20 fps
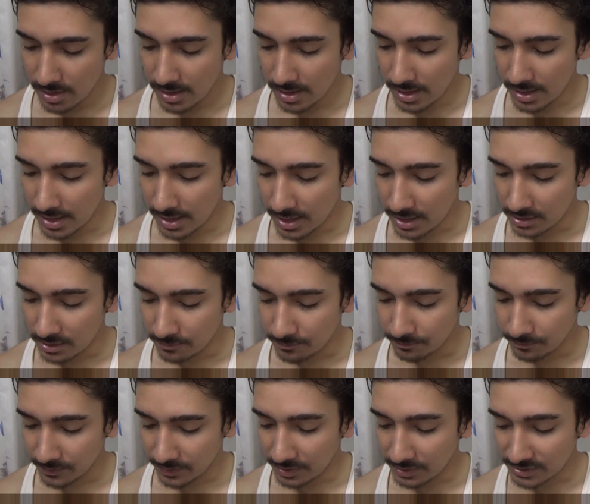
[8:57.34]
and
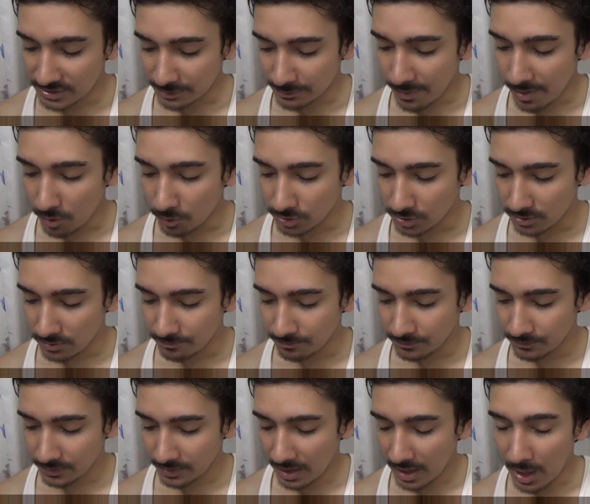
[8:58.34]
it's about
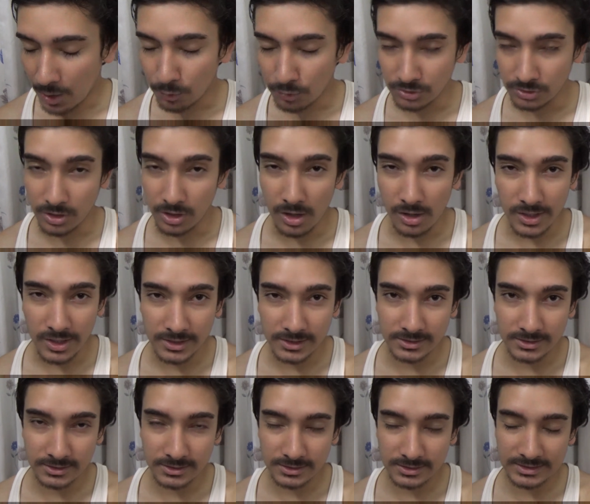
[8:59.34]
how
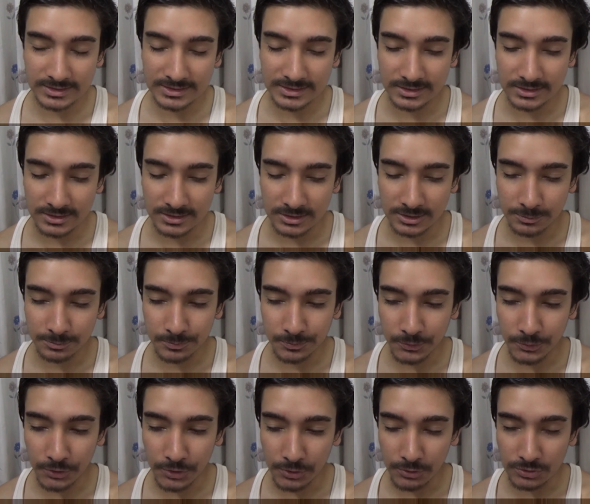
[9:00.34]
knowledge is
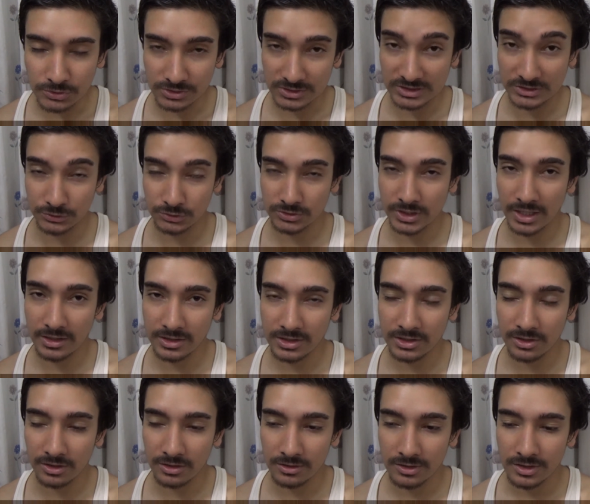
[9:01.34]
produced in
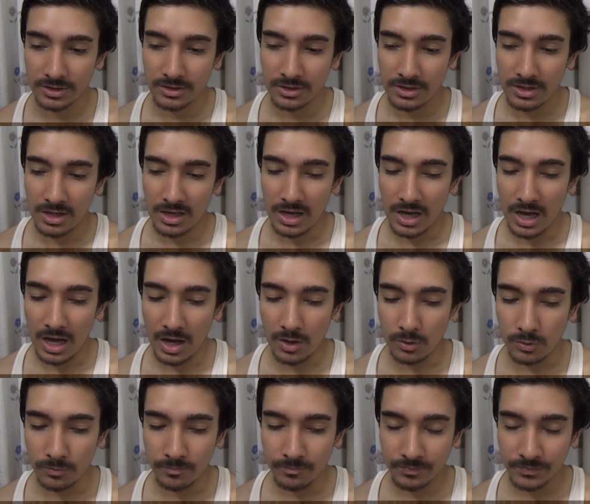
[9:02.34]
society, or
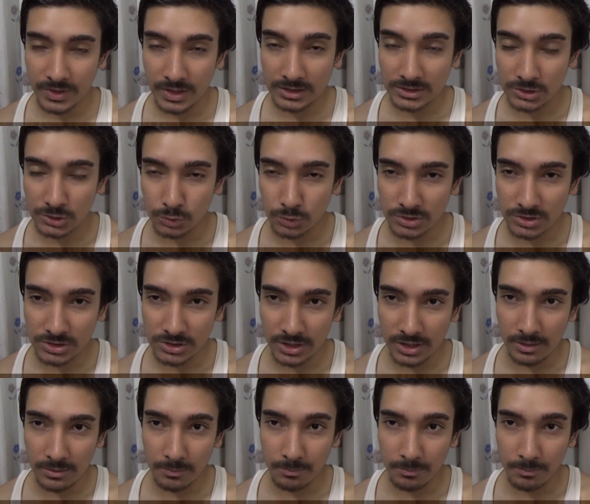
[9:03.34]
how social